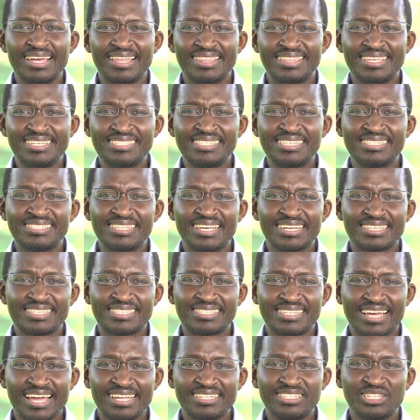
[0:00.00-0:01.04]
This is
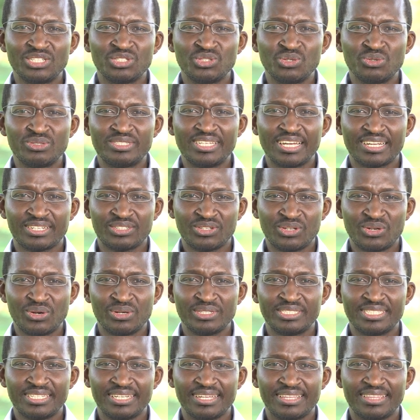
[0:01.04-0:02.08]
exciting new
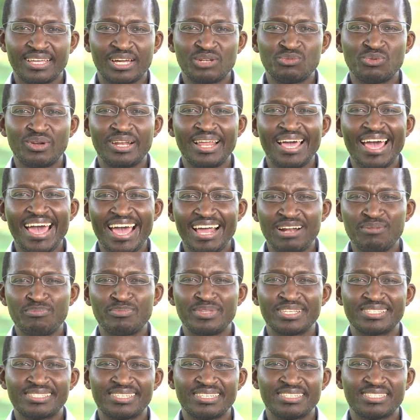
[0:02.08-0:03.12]
technology that will help
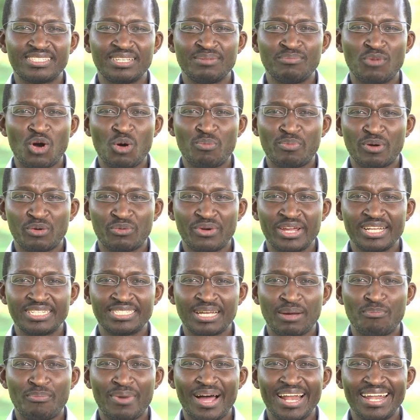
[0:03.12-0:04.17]
the system
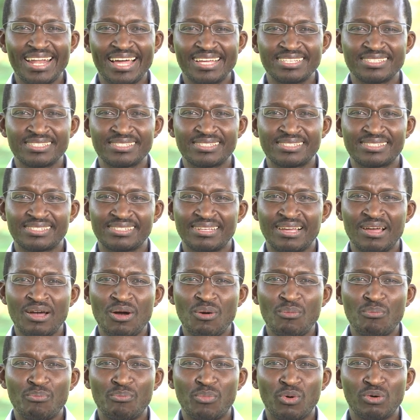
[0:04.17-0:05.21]
operator balance
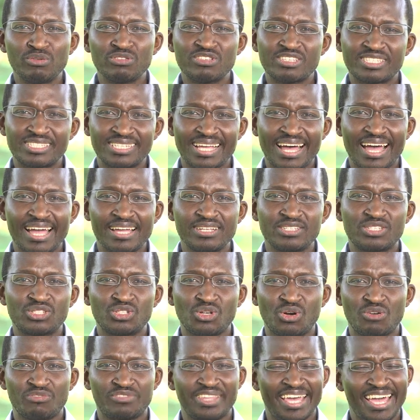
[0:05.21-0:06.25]
both sides
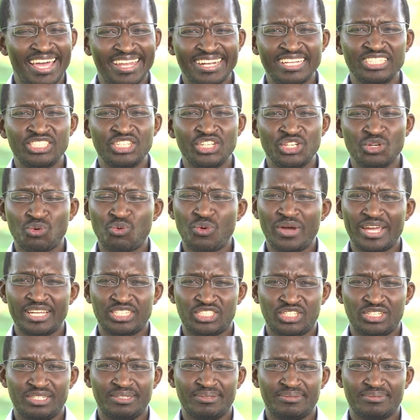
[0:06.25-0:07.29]
of the energy
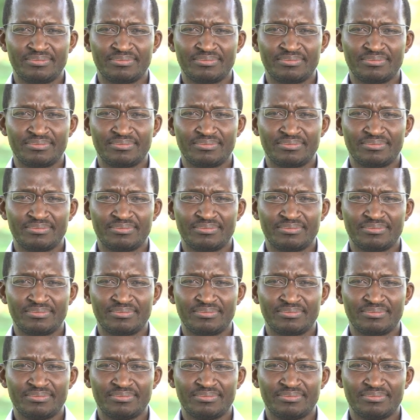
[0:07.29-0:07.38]
equation.